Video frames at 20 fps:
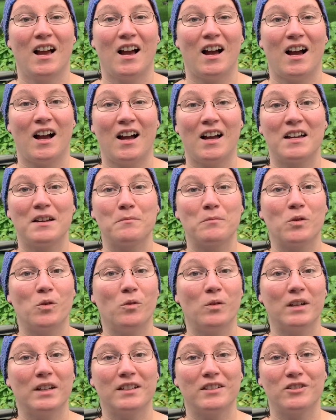I'm
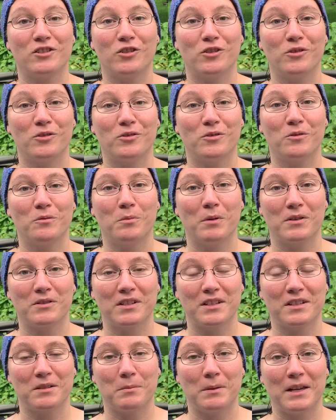going to
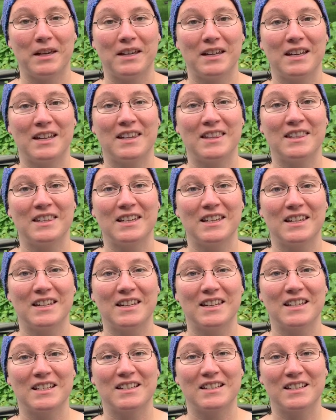participate in
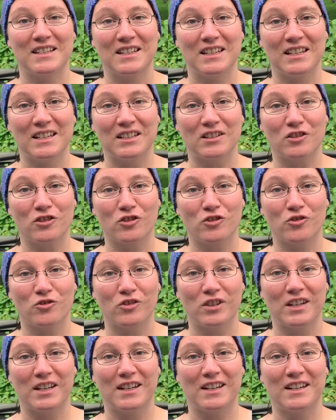the Steak and
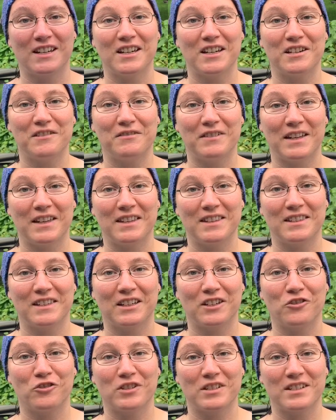Streak event
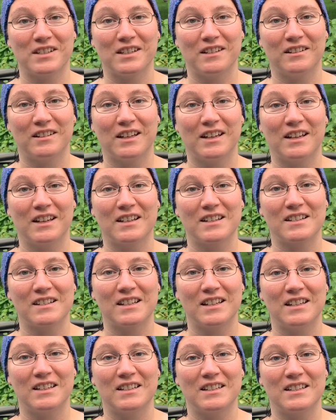that Christy Glass
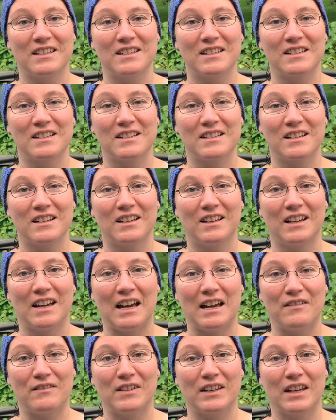is
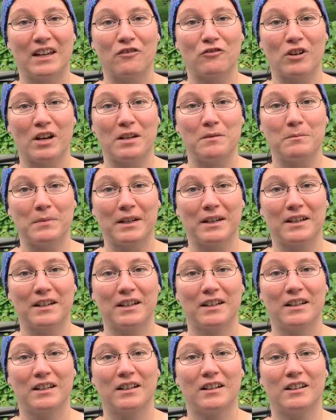having at
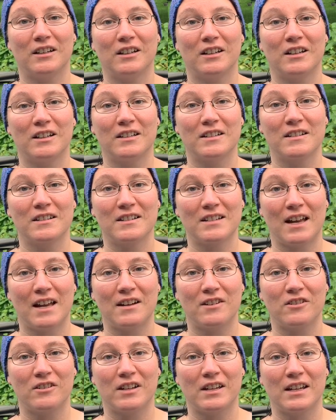Rhinebeck on
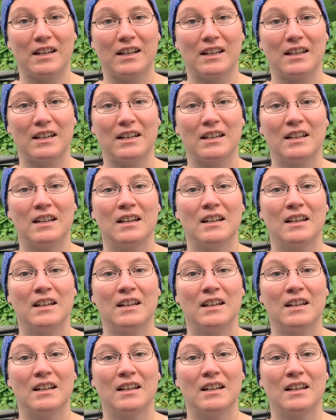Saturday